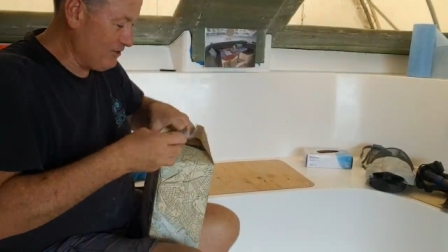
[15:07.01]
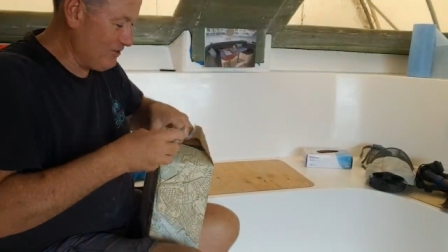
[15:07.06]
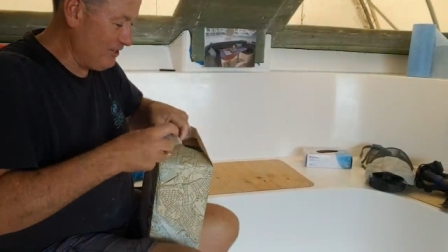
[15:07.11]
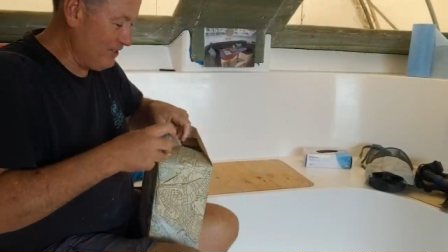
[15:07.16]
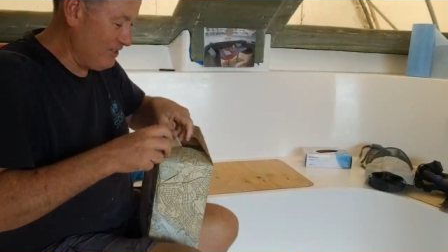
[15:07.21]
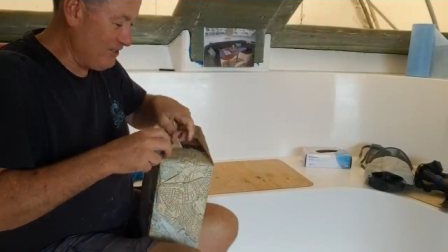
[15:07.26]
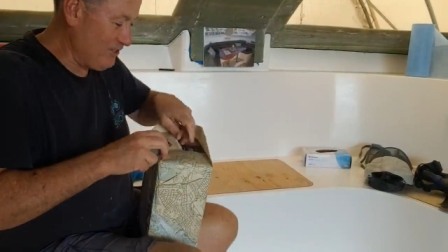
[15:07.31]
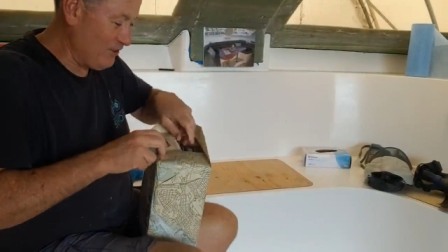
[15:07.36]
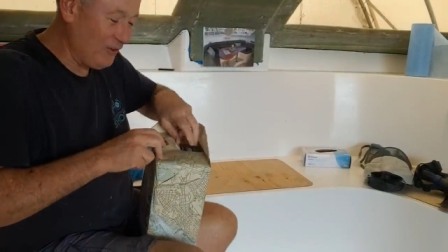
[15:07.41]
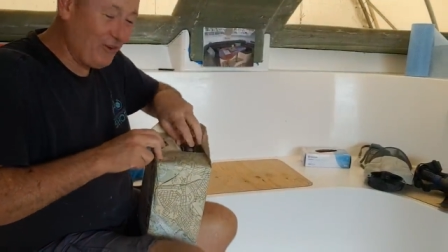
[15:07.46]

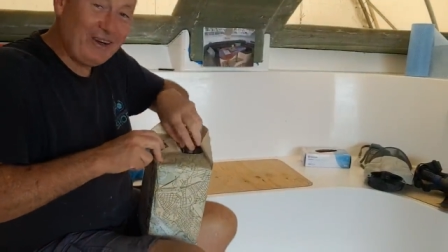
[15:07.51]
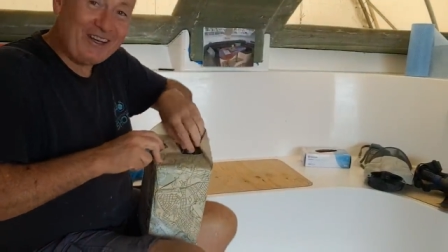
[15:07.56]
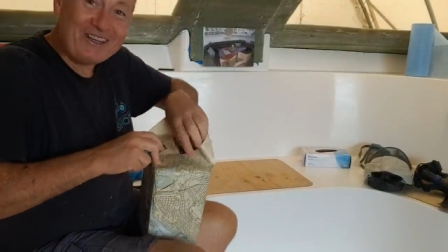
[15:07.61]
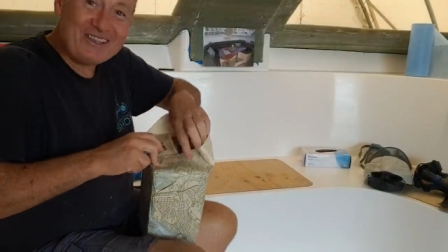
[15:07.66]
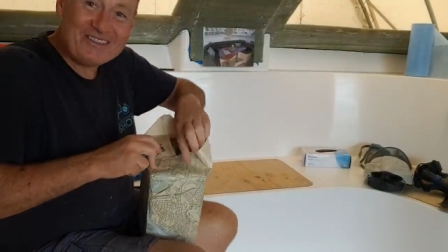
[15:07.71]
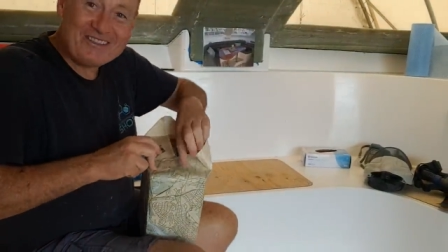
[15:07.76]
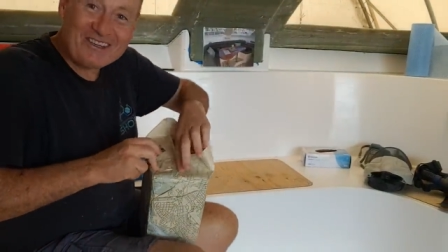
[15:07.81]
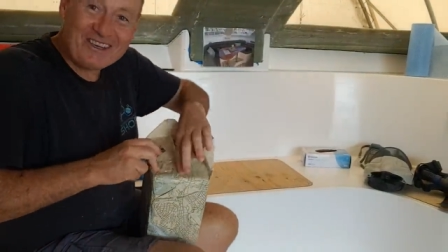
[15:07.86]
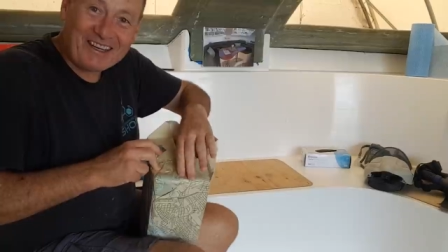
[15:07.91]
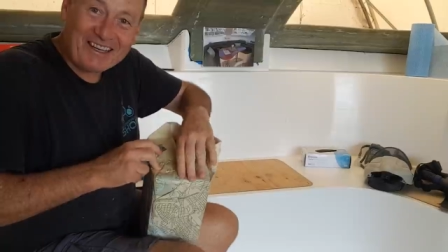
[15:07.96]
He's
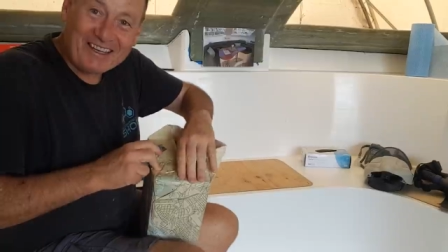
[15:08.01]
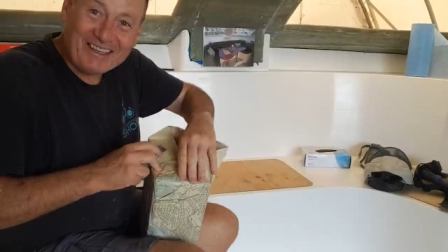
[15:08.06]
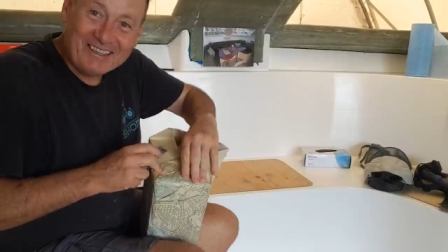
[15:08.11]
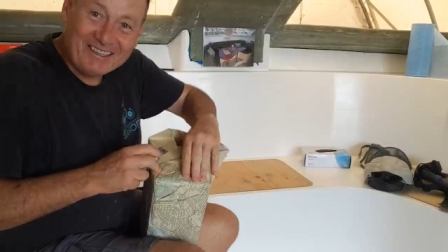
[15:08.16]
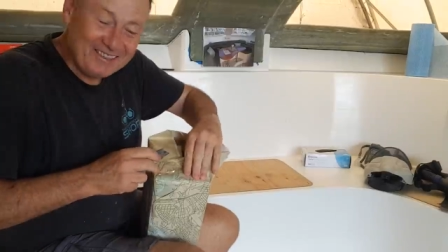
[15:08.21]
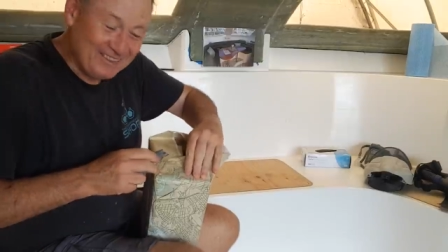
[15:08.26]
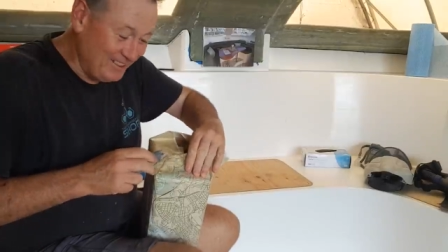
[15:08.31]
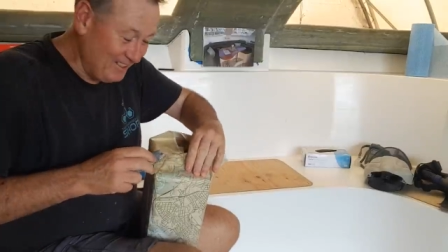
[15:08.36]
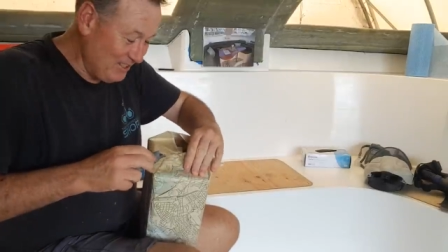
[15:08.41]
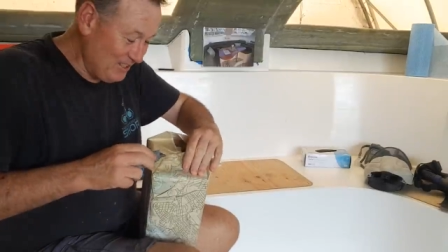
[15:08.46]
always uh,
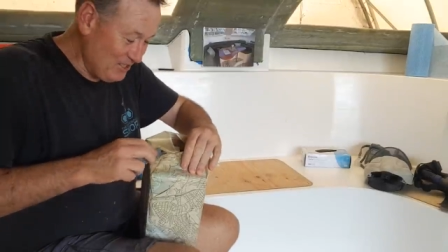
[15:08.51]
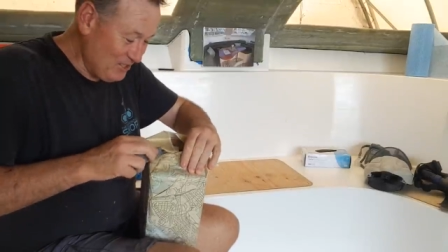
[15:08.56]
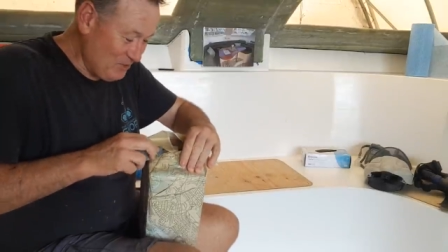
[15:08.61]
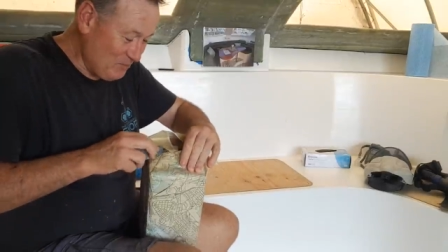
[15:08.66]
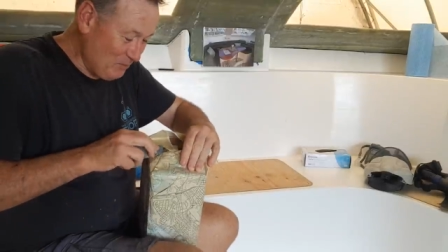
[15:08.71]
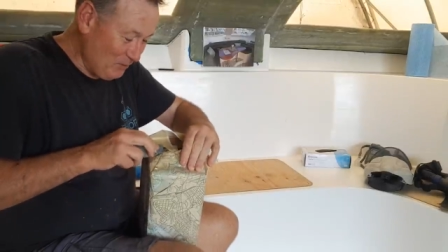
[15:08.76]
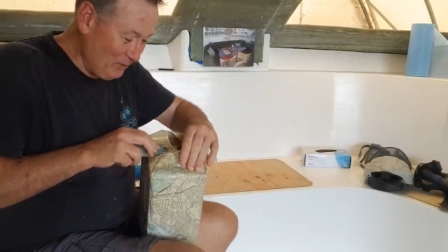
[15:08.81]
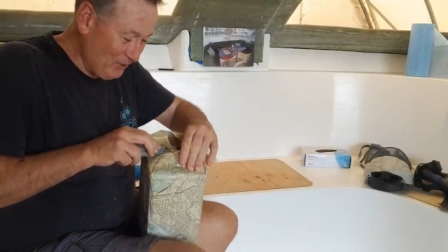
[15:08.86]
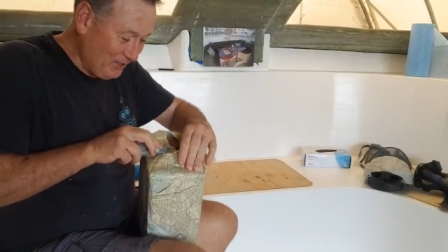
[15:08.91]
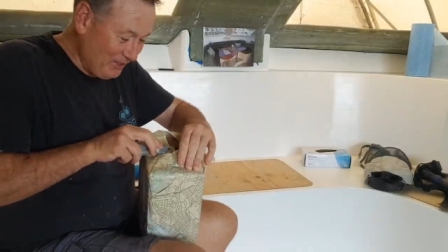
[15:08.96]

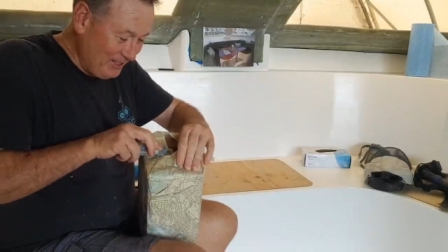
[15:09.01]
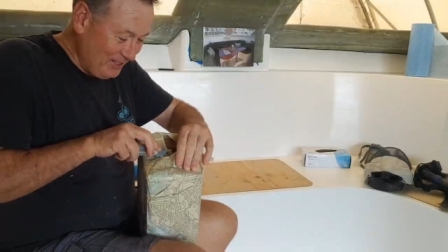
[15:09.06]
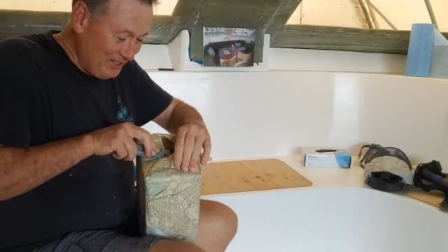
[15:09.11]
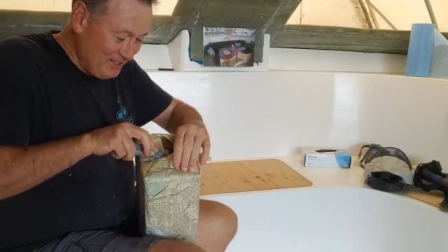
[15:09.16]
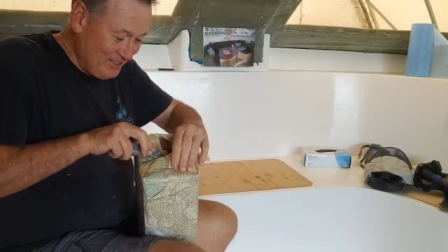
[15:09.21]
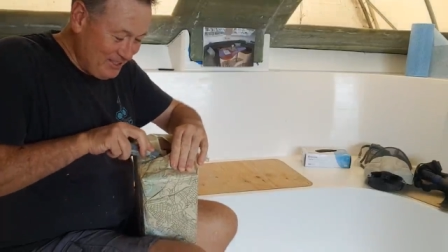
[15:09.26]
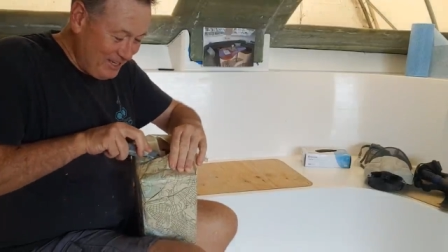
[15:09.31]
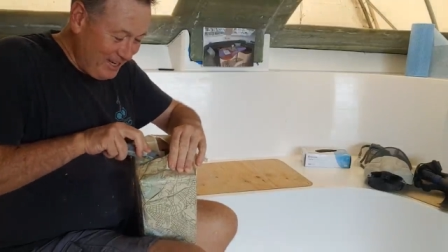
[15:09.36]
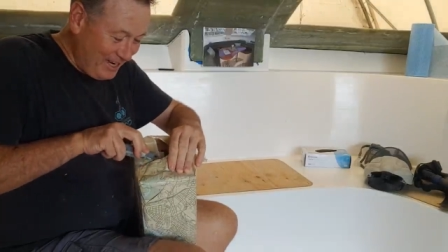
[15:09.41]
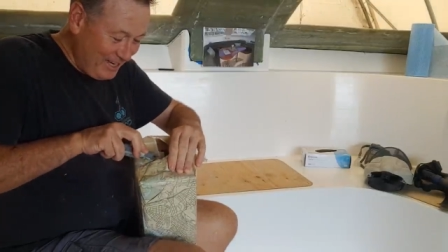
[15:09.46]
sprinking
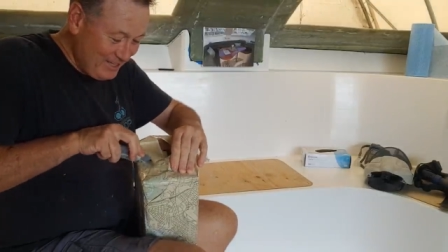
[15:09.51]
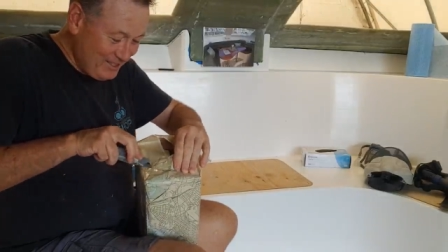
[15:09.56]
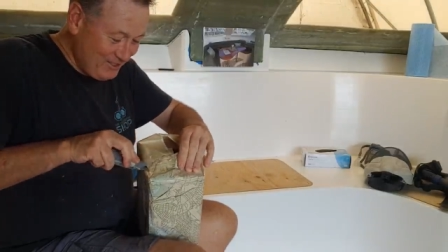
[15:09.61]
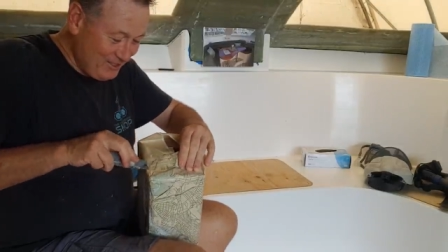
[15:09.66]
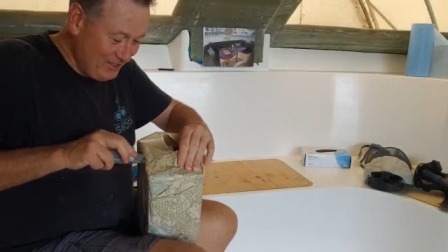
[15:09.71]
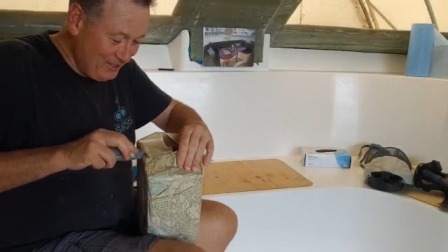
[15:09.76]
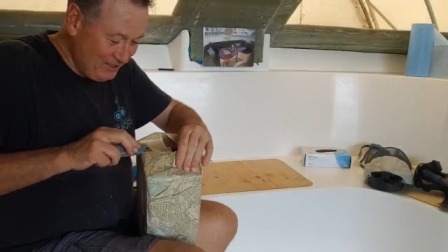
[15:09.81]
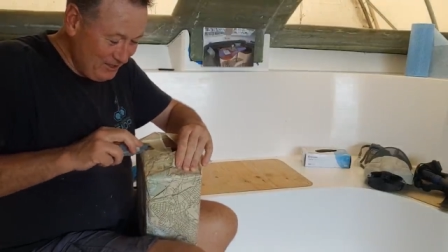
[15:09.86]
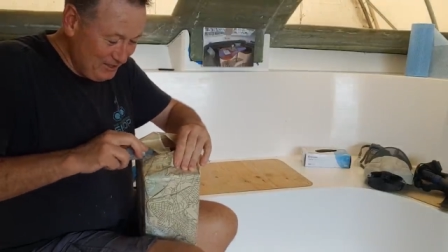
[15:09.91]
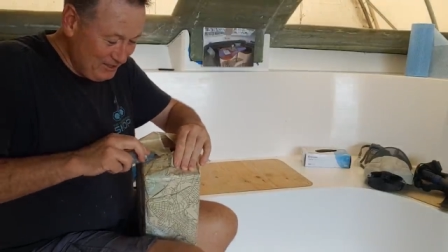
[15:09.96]
his
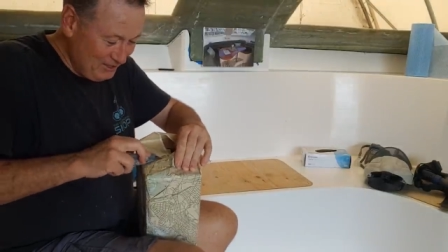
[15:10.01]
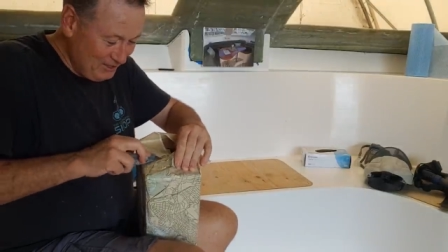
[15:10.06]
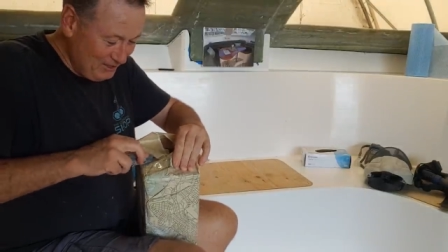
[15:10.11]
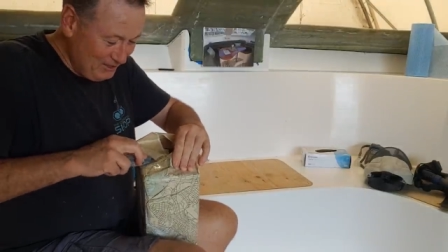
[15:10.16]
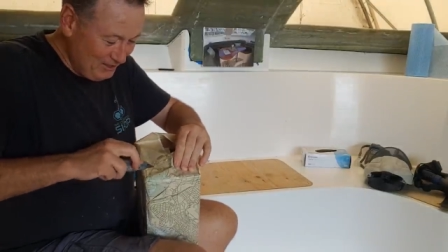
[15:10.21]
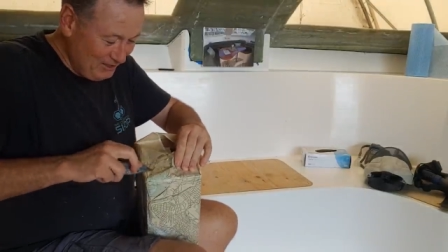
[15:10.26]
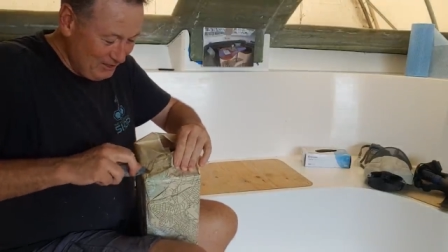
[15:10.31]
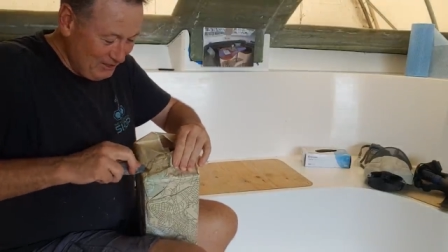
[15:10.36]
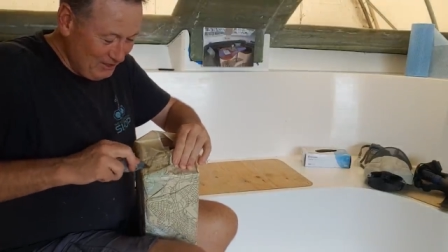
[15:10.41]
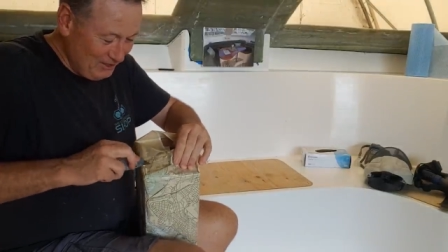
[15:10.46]
cats.
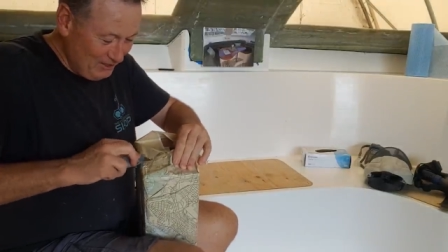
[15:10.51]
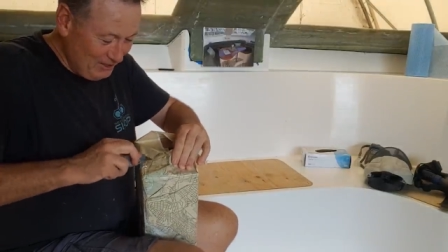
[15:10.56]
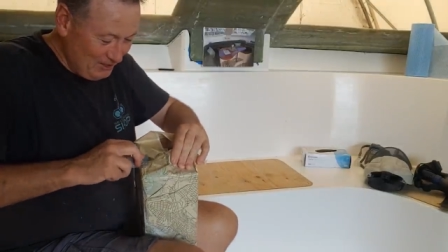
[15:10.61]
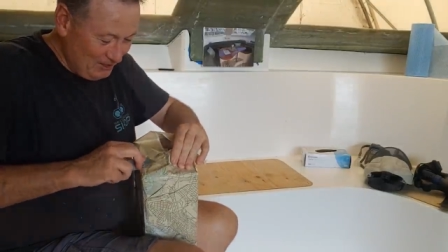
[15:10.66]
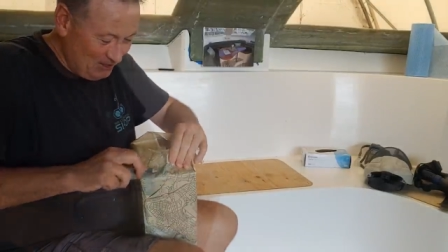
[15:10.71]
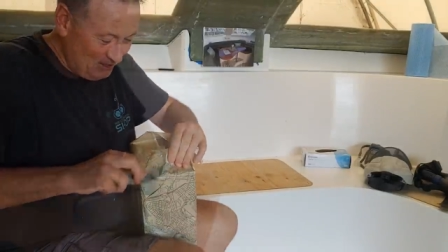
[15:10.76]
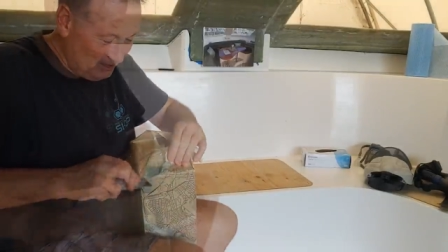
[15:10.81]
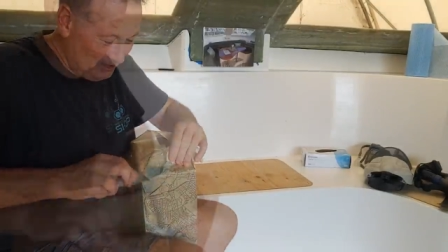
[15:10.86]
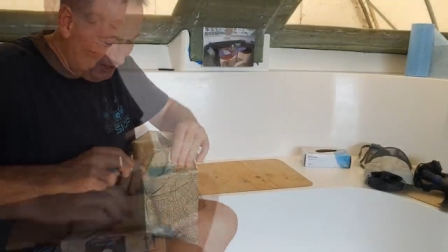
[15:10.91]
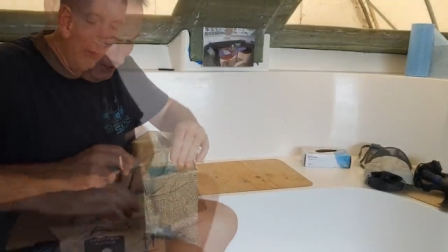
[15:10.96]

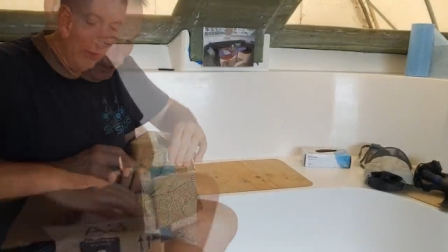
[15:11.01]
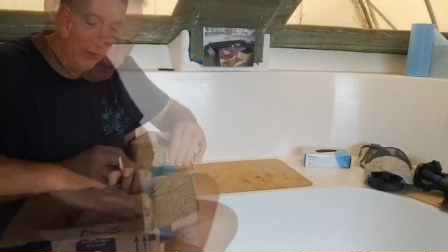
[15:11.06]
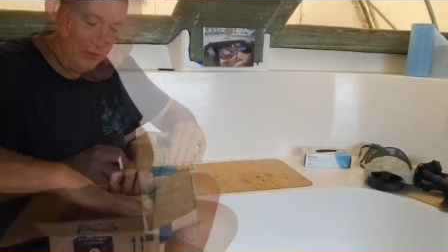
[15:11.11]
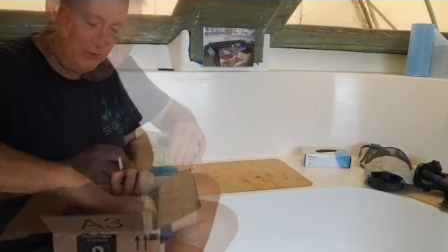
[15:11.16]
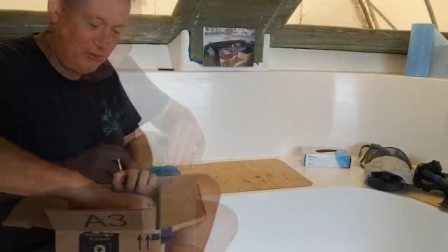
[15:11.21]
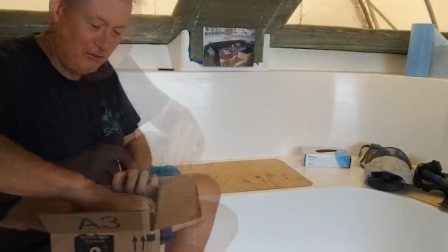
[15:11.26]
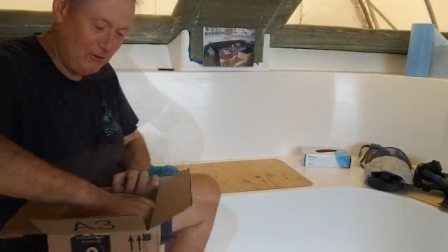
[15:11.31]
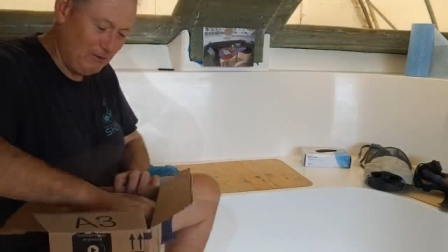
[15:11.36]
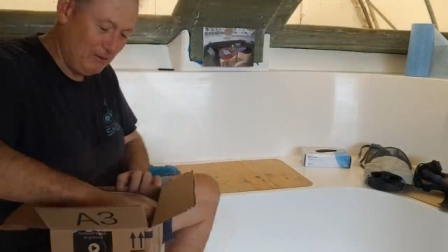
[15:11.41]
This.